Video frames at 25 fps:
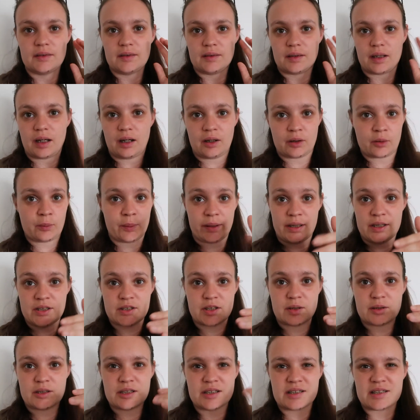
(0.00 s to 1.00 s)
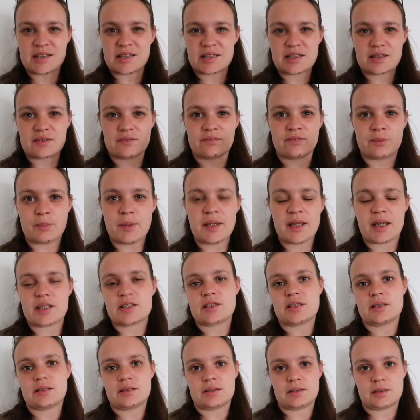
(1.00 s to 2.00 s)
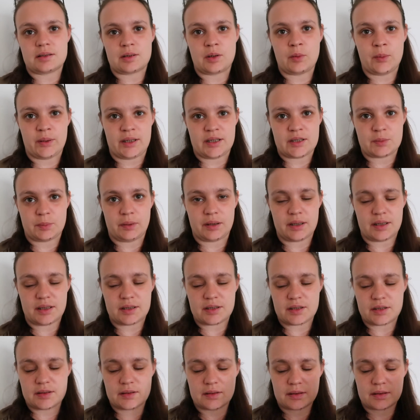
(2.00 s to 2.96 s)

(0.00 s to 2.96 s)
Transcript: I quickly do because it's for me that's the quickest way,